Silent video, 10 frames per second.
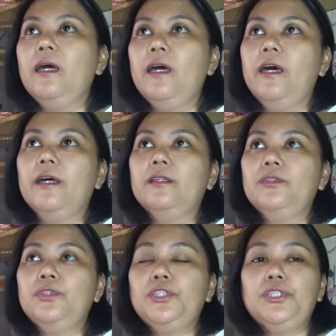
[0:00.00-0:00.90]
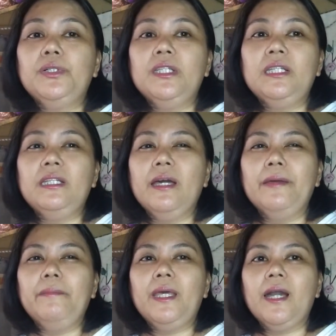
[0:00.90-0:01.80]
and usually I
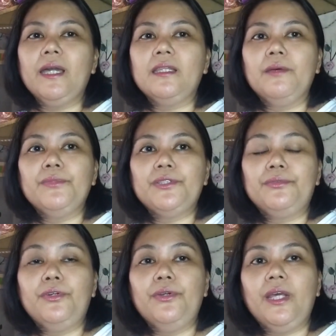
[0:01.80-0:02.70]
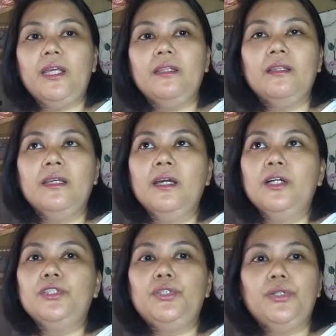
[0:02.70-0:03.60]
make items for Rain
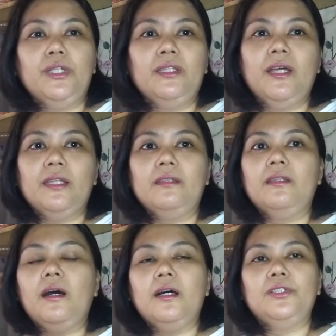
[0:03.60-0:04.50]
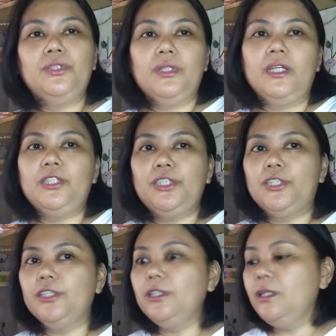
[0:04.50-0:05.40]
during that
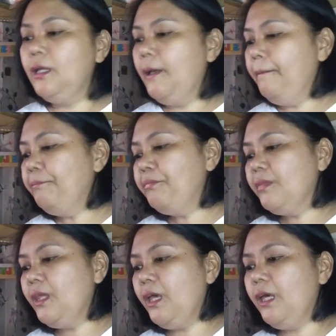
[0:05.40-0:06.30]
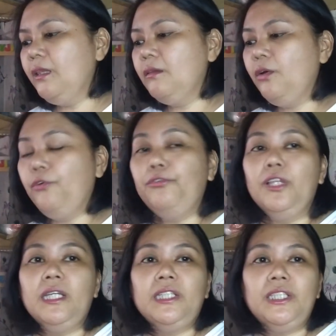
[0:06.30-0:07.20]
duration, and
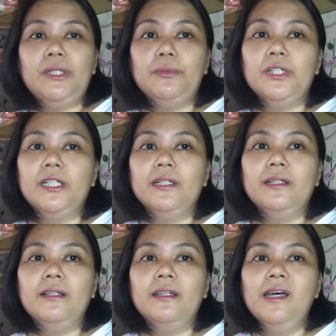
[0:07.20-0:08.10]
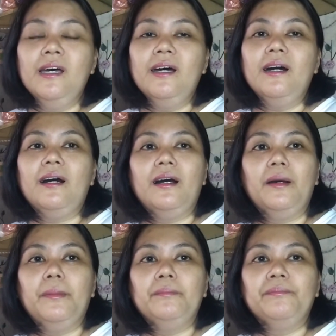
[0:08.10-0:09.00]
hopefully she will
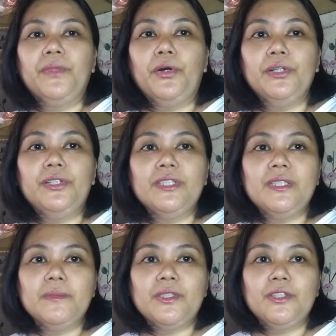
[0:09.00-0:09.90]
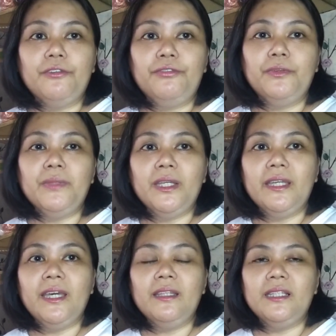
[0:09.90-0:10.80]
order some stuff from me
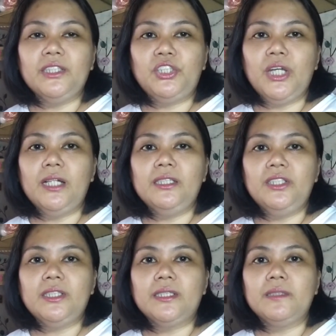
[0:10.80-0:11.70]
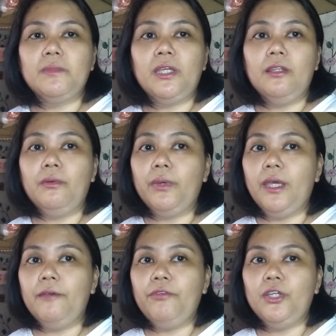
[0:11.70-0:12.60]
again. It challenges me in a
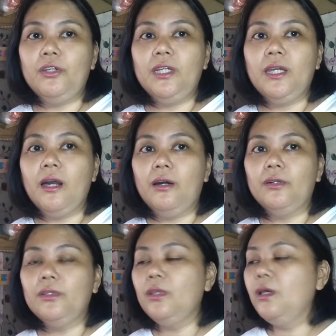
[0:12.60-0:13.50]
way, figuring out